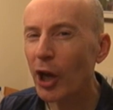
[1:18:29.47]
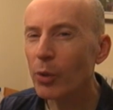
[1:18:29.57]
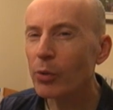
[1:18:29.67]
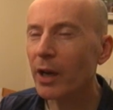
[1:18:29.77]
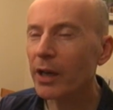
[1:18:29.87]

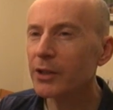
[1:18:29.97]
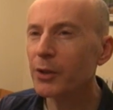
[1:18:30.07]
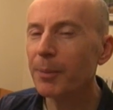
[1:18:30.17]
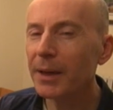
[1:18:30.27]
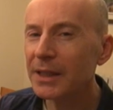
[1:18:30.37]
Really, yoga. I could
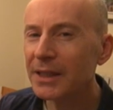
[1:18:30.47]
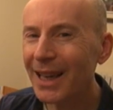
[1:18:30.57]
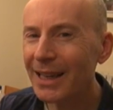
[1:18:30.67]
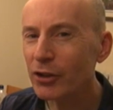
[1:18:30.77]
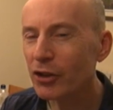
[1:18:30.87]
do
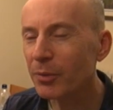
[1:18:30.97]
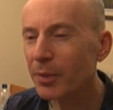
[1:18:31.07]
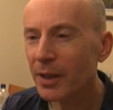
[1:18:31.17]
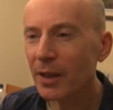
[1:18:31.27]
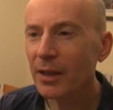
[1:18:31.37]
meditation,
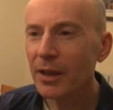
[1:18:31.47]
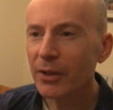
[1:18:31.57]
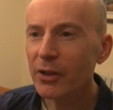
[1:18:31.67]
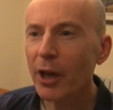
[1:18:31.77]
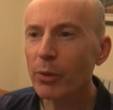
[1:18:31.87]
but uh,
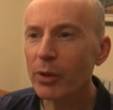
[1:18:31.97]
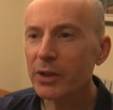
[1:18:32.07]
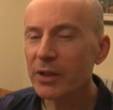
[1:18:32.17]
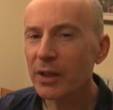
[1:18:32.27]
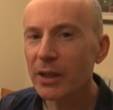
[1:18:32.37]

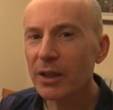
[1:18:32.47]
yoga's